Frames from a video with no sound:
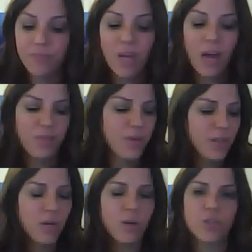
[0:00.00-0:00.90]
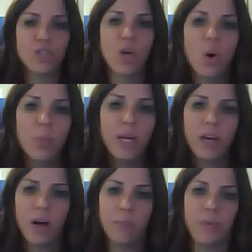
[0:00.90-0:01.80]
I think there are so
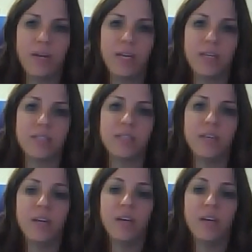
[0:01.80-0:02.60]
many companies